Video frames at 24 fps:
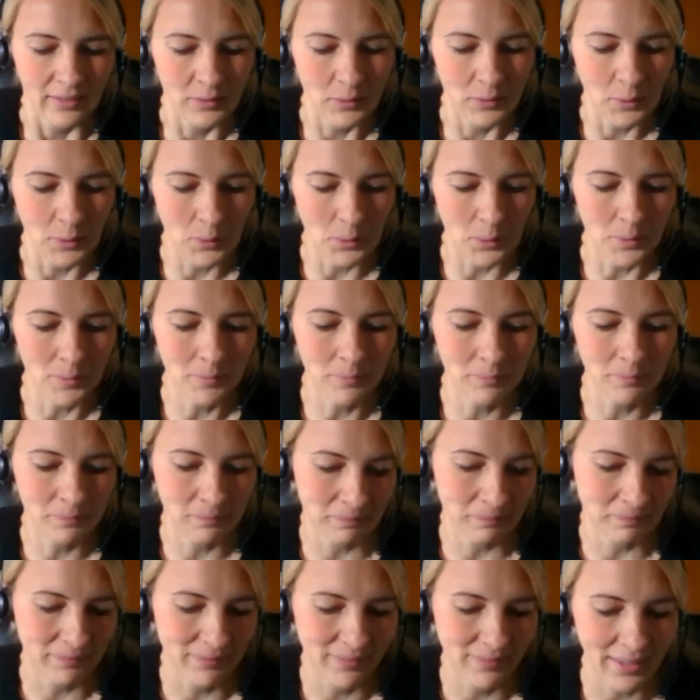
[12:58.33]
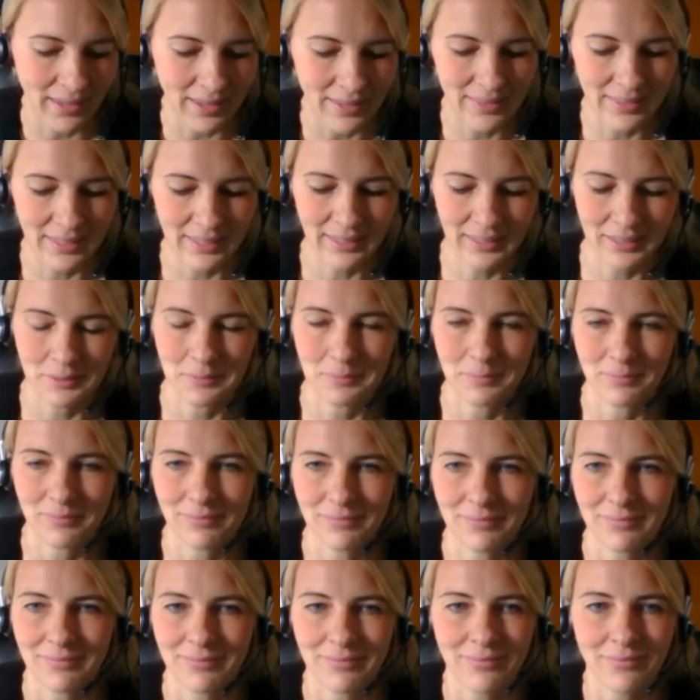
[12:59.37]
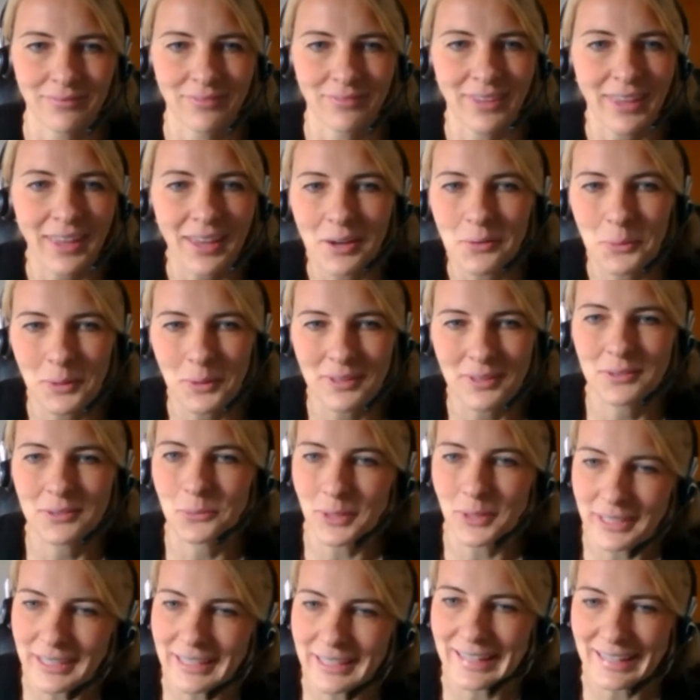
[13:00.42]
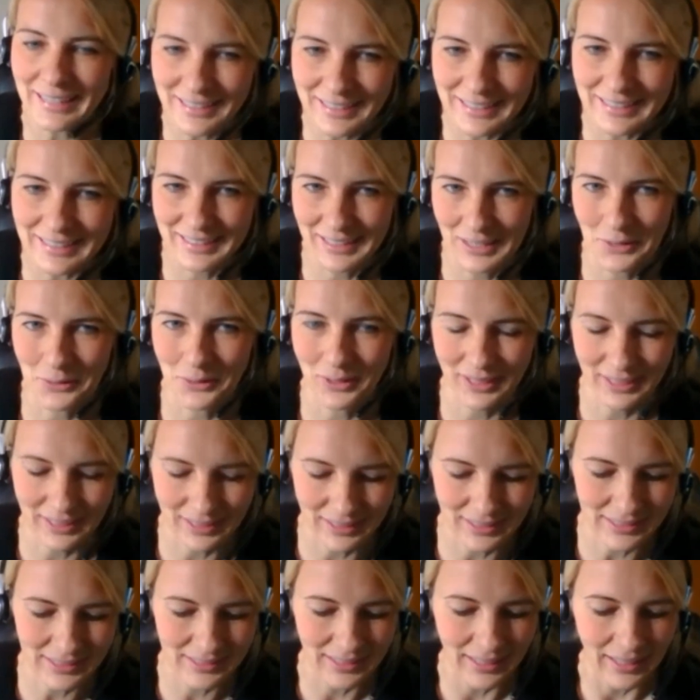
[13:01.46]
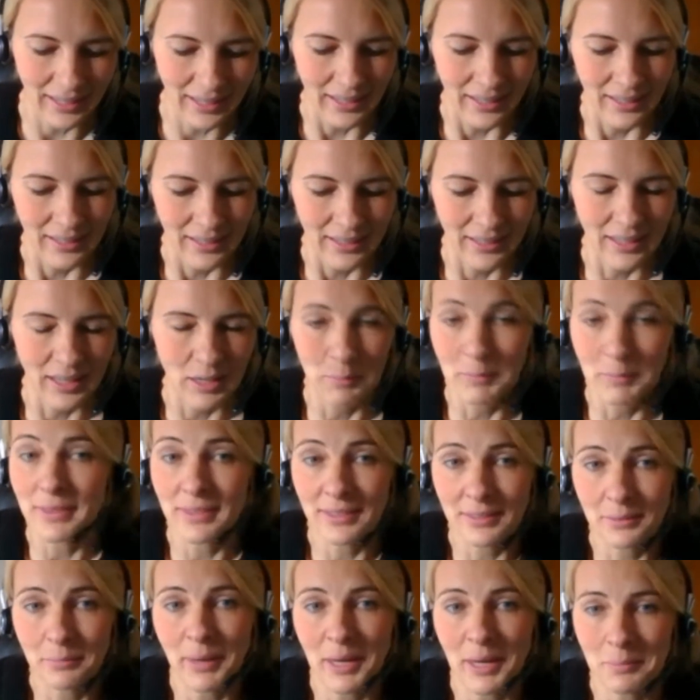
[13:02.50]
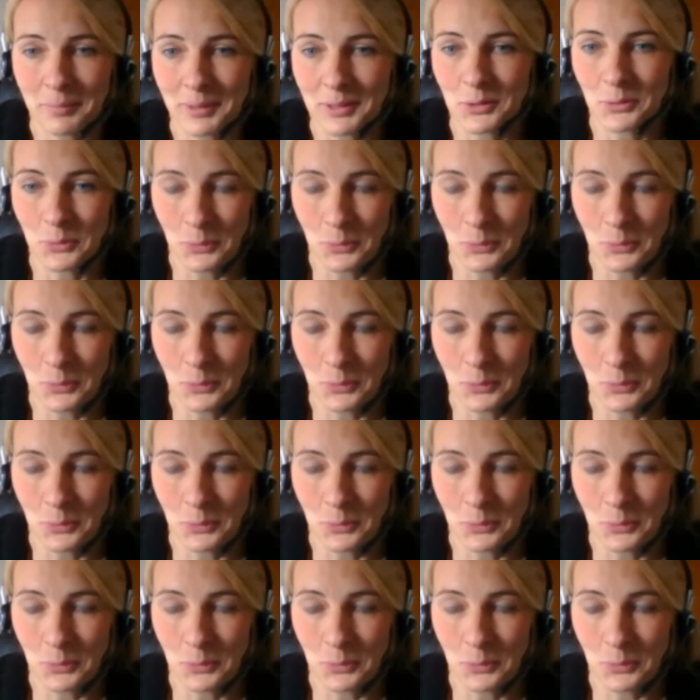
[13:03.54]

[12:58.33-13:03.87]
So I think, yeah, what is really necessary is, I mean, this might be